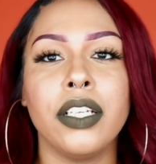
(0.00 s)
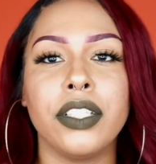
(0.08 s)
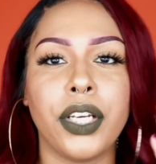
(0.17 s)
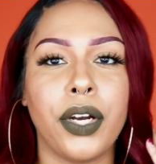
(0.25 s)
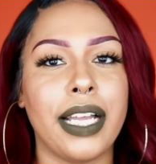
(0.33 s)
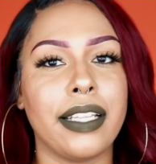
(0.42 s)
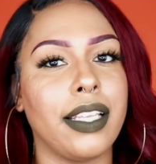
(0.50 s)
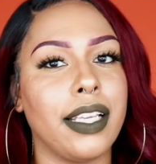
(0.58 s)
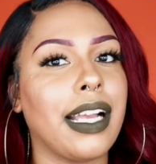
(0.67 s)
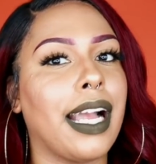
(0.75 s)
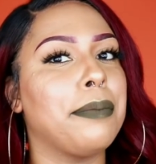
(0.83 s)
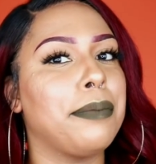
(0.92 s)
So I
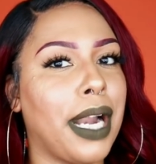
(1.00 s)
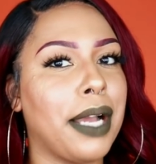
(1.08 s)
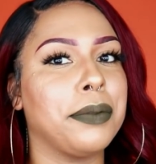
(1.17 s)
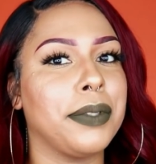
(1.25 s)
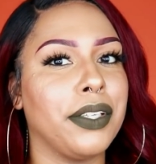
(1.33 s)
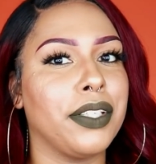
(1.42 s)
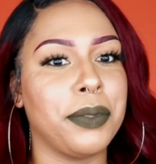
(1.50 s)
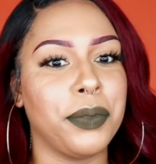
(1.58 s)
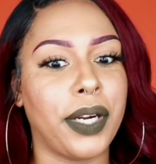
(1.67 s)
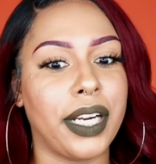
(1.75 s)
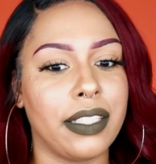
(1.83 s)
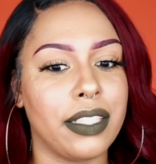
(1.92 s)
think I'm probably gonna be
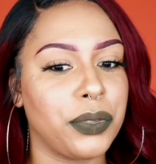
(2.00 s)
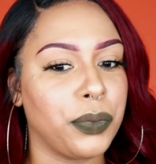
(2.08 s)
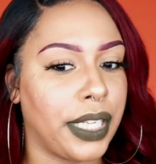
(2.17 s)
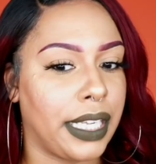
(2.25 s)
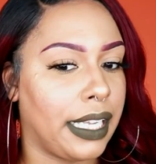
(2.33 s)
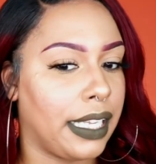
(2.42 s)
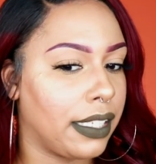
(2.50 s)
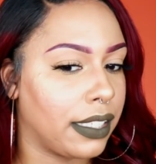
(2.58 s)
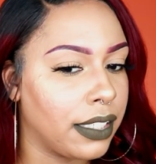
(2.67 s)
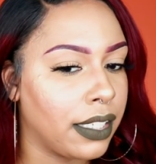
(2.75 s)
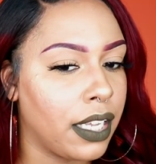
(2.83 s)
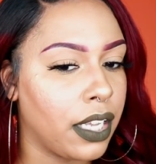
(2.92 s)
wearing this wig
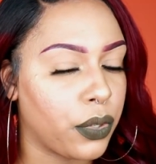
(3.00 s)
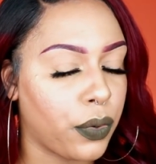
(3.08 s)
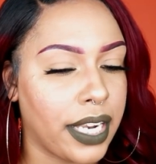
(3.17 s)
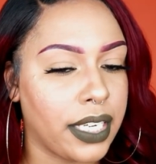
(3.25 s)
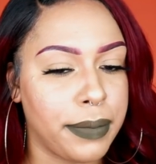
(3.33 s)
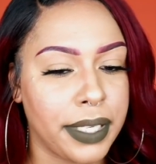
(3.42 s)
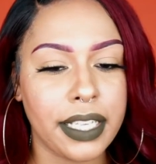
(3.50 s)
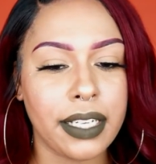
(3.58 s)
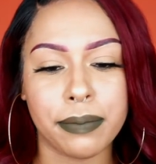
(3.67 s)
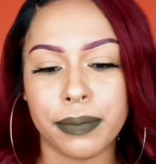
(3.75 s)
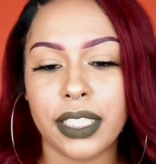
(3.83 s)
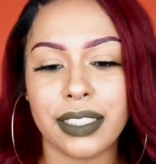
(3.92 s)
quite a
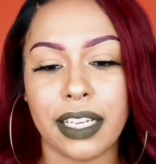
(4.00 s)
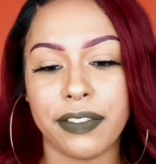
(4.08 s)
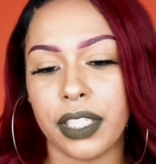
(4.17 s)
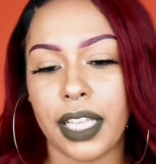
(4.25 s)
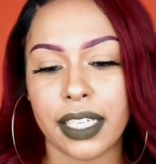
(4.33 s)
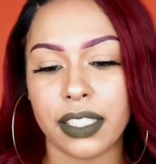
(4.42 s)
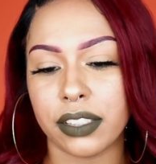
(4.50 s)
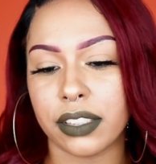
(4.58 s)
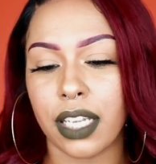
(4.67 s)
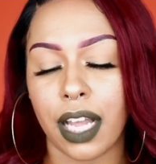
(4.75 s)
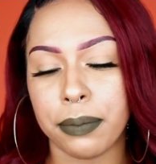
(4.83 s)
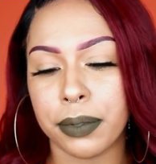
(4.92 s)
bit because I feel like it
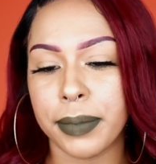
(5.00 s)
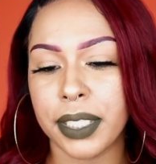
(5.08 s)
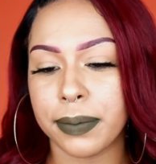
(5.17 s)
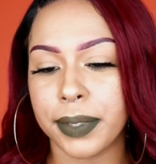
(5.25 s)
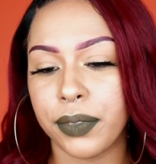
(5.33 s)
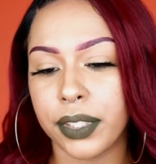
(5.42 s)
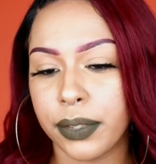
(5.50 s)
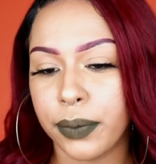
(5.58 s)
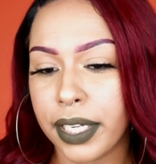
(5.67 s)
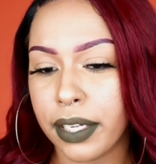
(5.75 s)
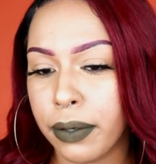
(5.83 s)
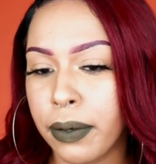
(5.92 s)
just complements me really
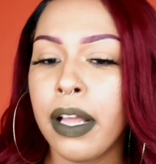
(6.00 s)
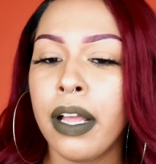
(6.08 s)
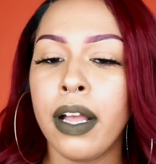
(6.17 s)
well.